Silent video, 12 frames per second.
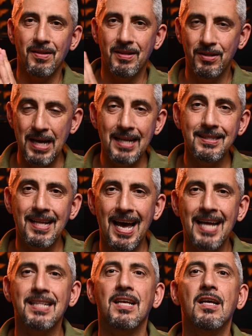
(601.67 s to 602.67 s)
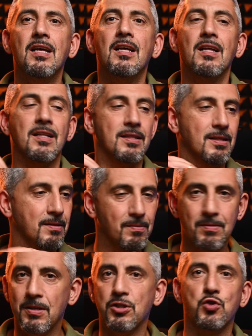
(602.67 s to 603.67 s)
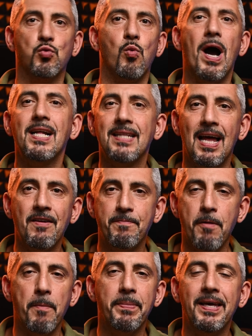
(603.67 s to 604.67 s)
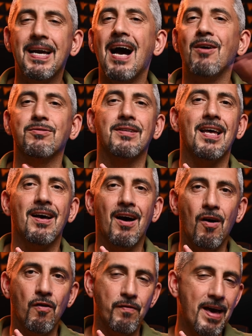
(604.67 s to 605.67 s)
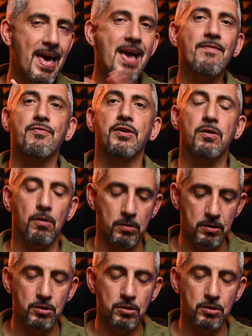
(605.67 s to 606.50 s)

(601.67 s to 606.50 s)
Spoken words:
done that, there's wildlife popping out of every corner.